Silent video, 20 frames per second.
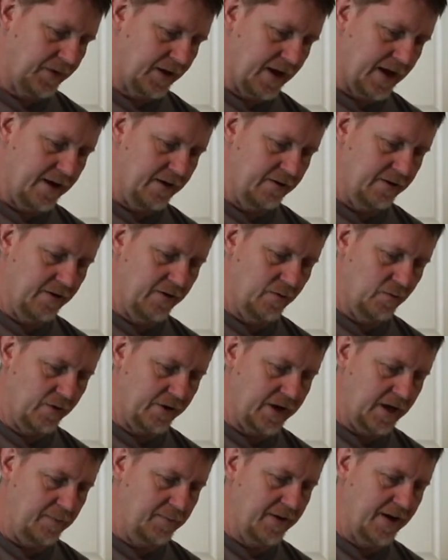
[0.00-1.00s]
I don't know that we'll
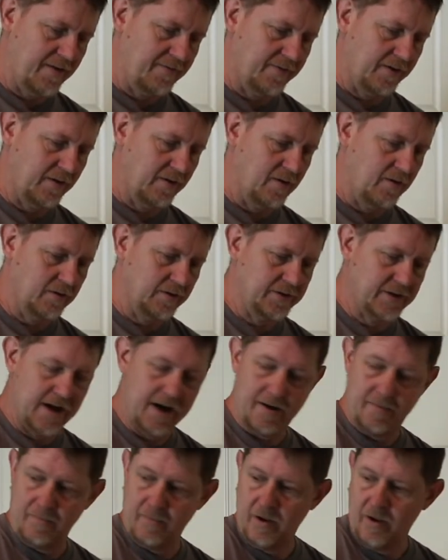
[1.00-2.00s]
keep that for a long
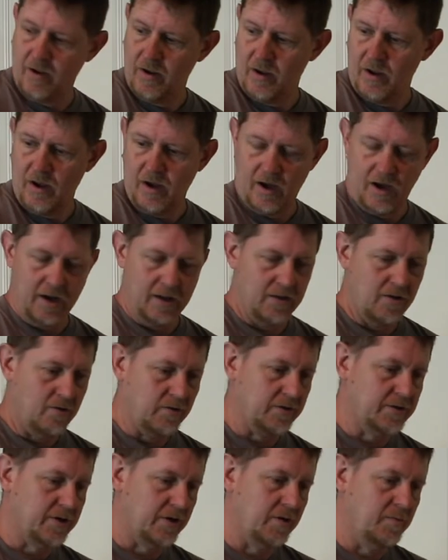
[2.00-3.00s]
time,
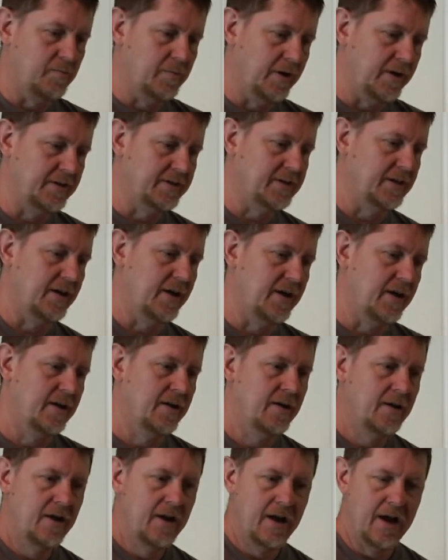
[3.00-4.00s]
long term, but
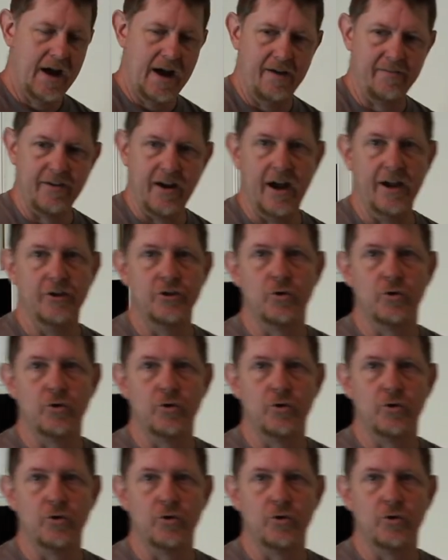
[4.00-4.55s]
I've got